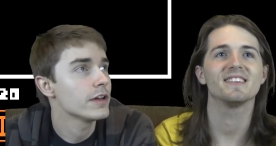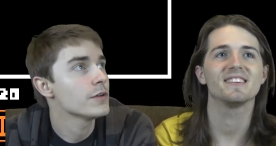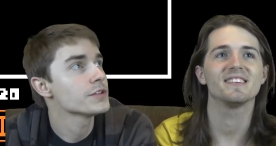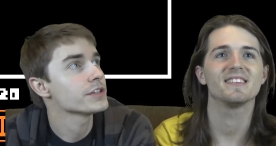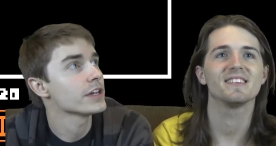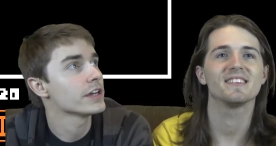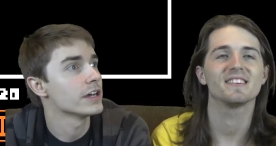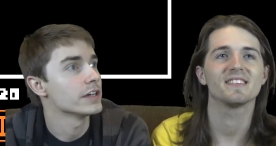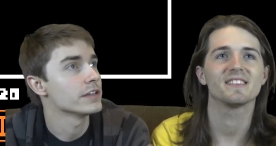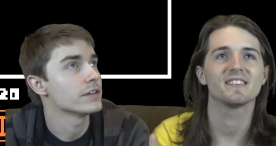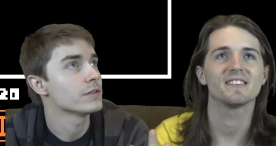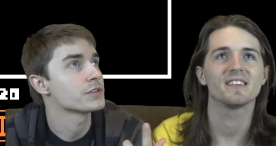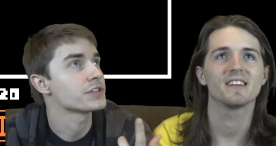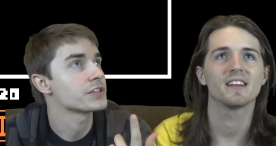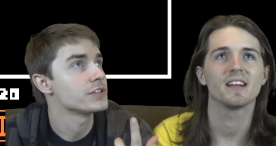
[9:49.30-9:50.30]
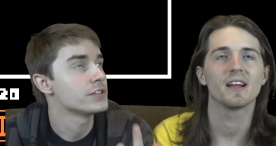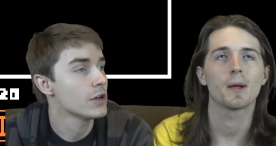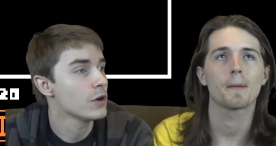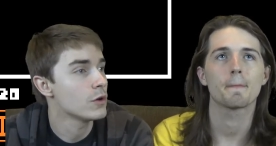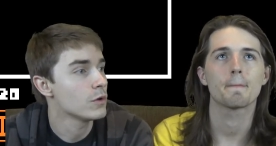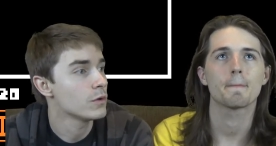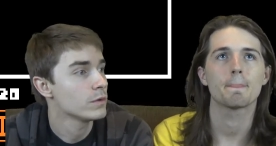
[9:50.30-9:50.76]
Speaker 1: it was a, it was
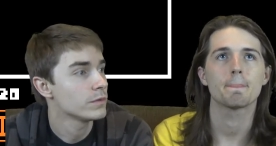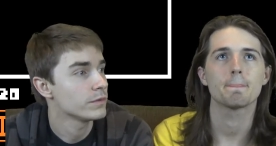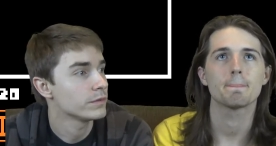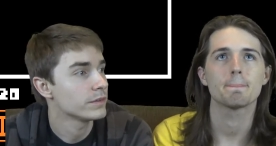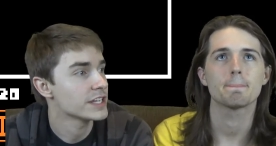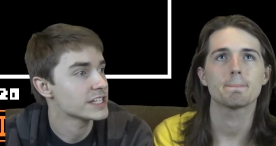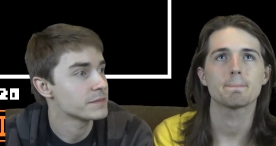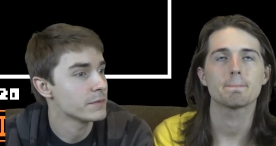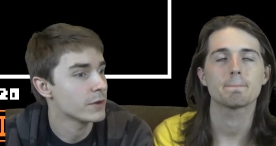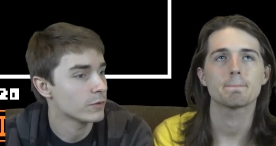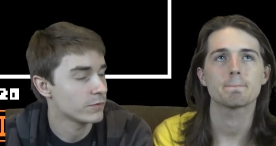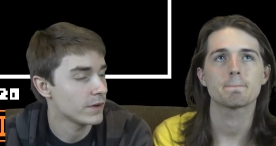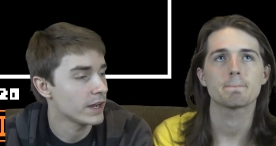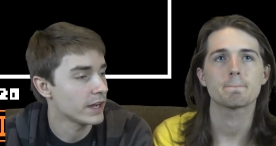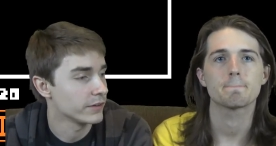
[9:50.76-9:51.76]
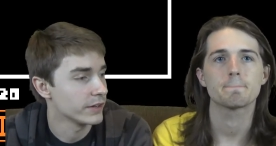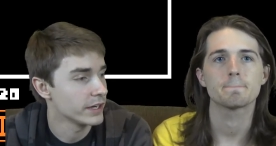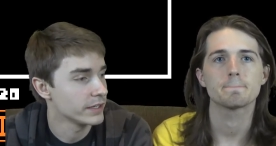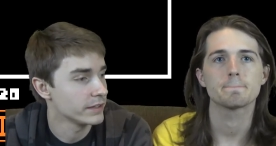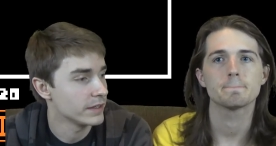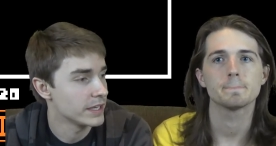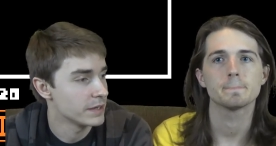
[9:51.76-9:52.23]
snow that smelled fine,
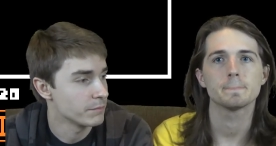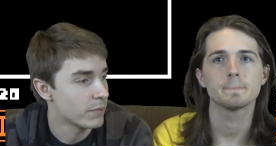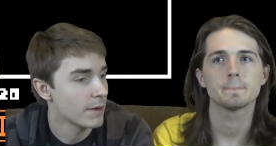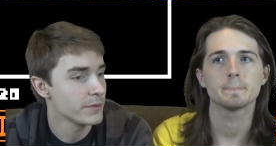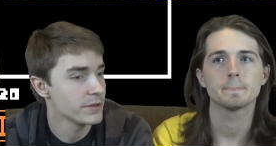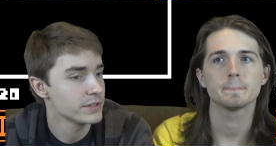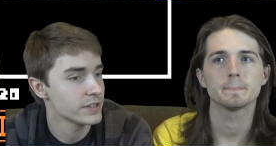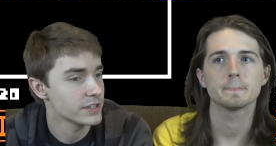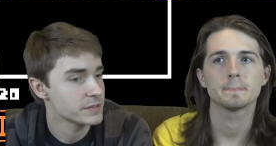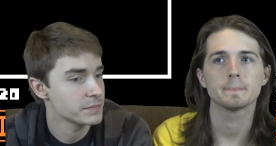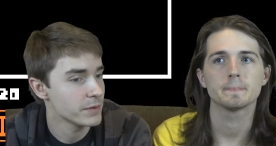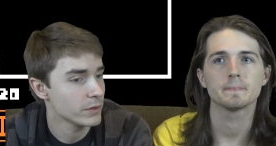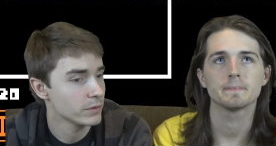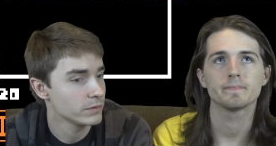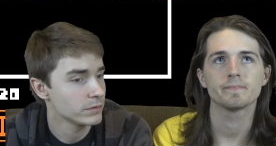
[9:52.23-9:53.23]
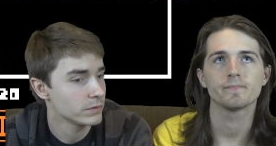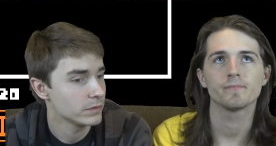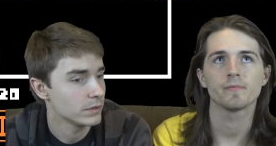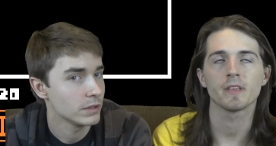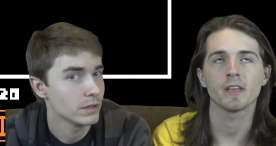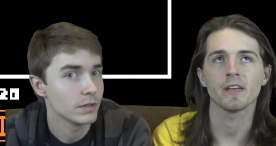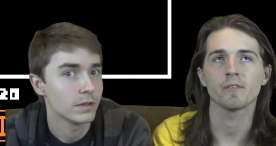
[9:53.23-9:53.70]
right? And then puppies that smelled?
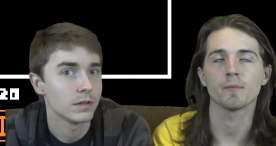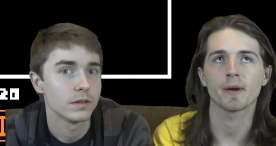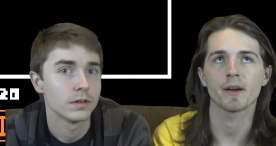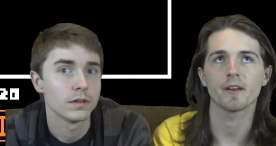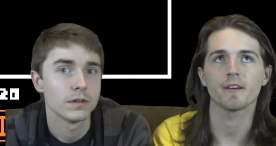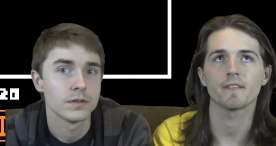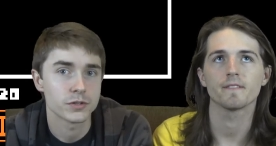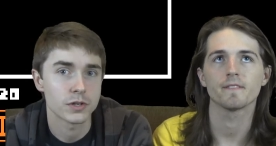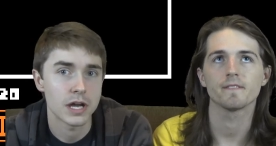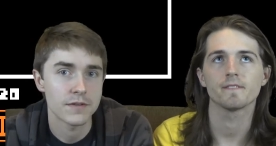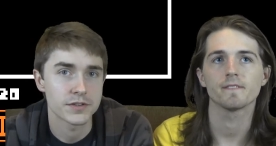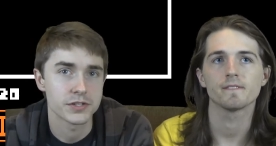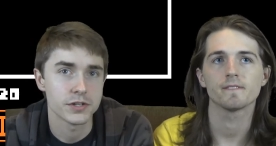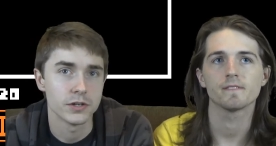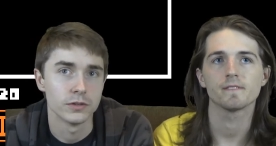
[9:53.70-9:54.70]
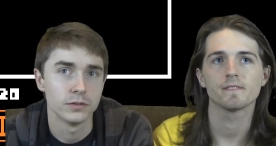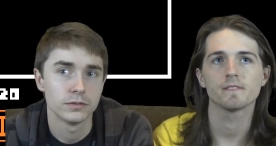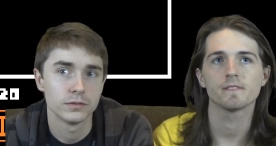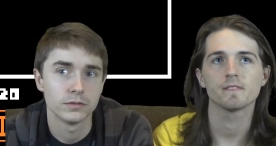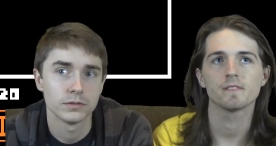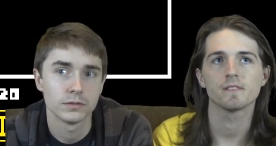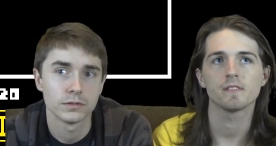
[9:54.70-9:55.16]
Even better. So I have a snow.
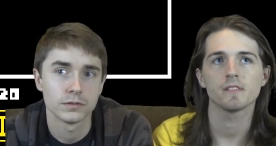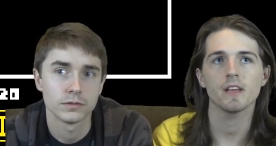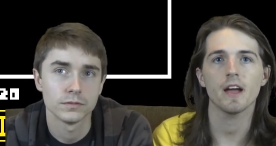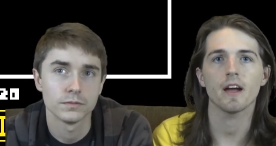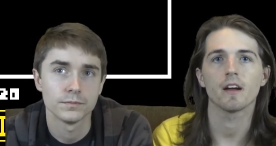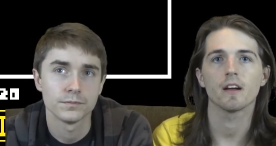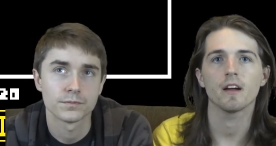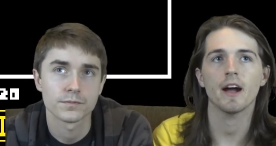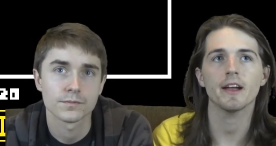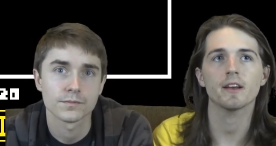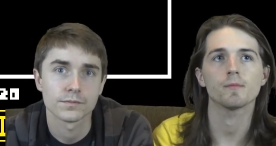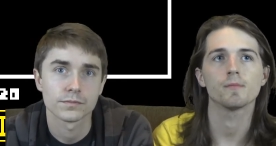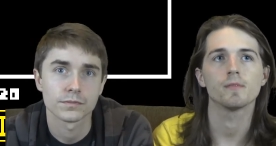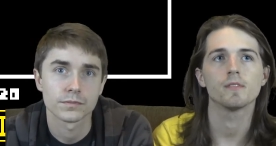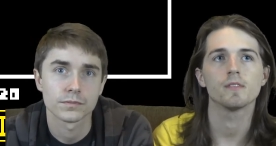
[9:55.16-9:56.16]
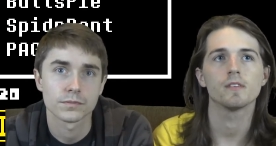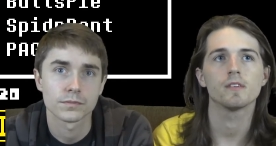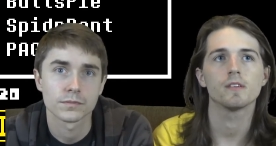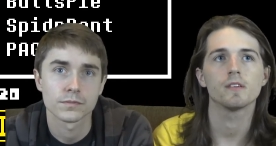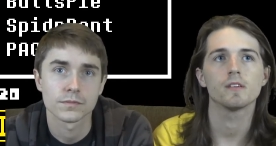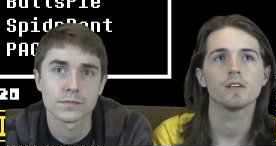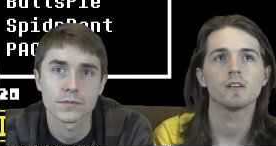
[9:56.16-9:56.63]
Speaker 2: Yeah, I don't.
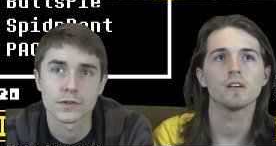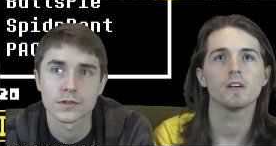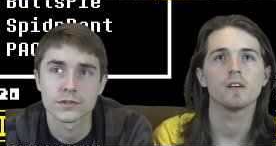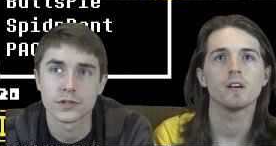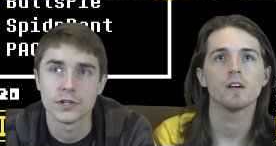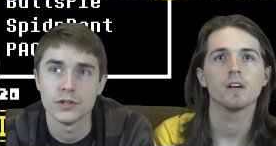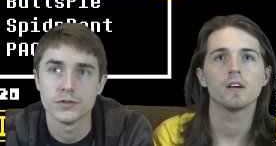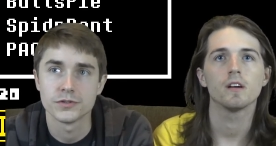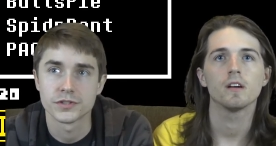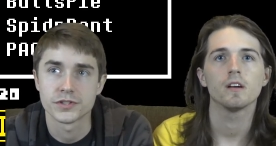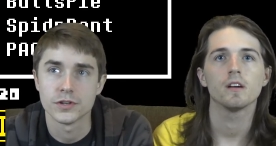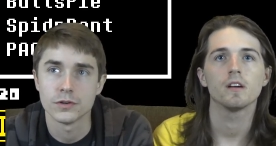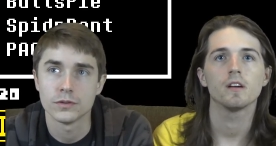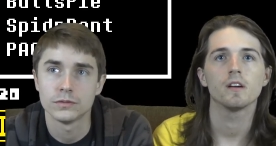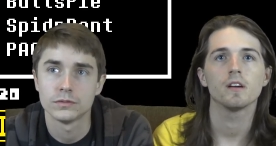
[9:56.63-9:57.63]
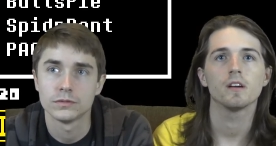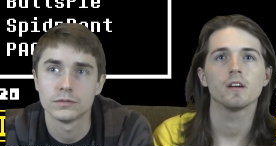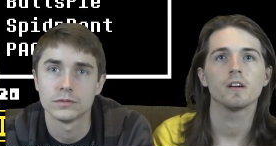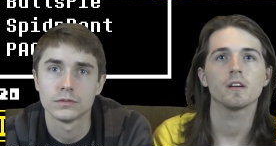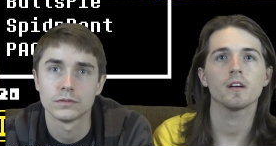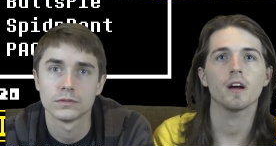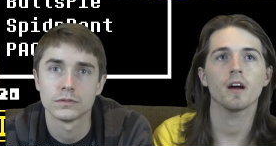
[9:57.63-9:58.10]
Speaker 1: So do I use the snow?
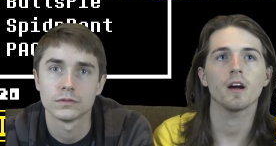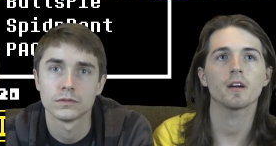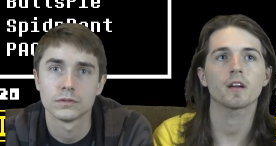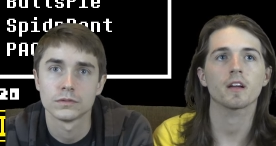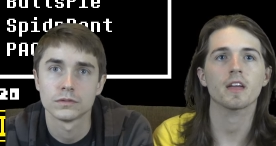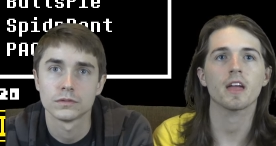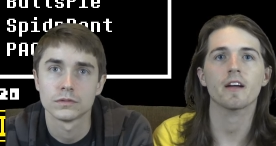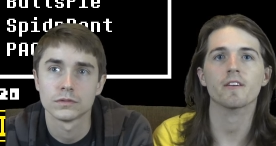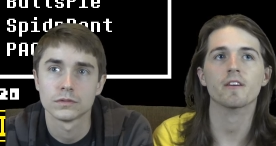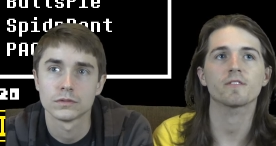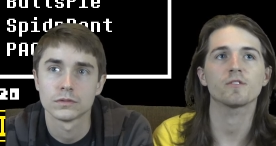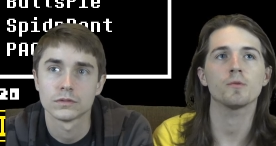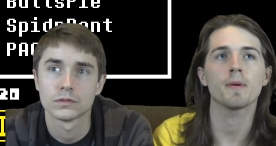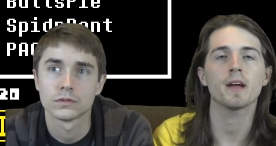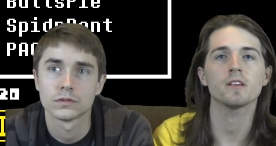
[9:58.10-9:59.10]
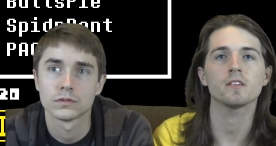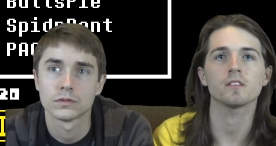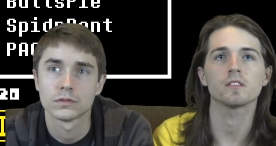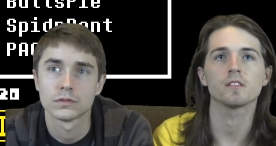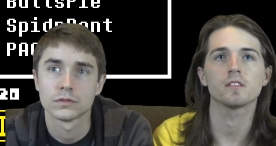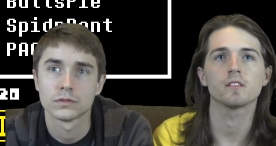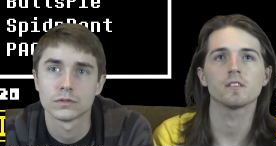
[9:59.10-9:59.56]
Speaker 2: Uh, okay, yeah, you have two
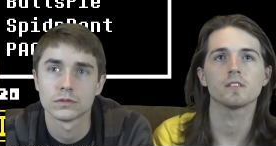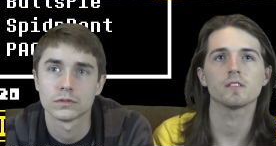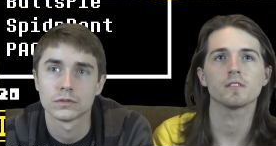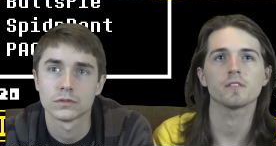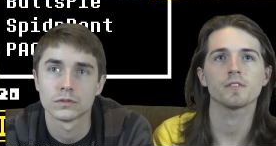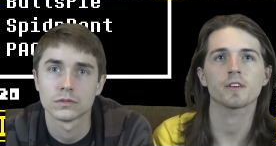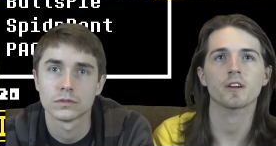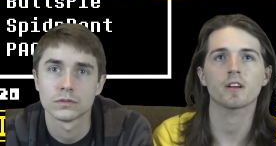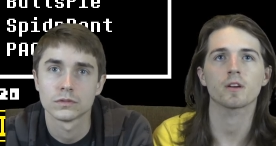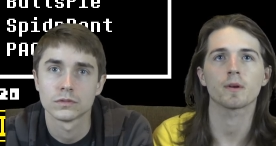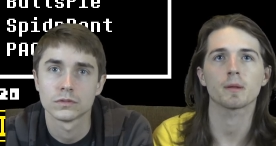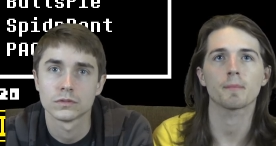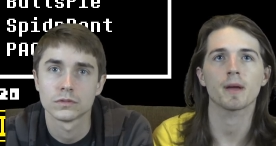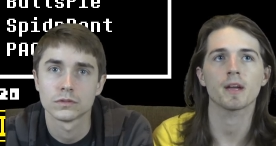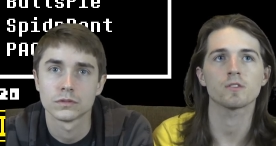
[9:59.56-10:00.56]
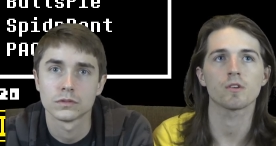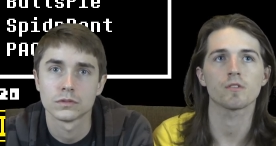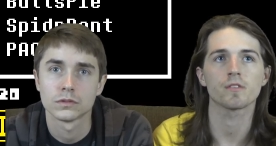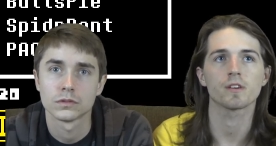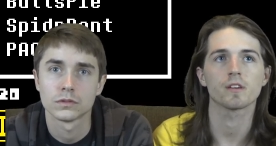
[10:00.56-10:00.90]
pages. Figure out a way to page over.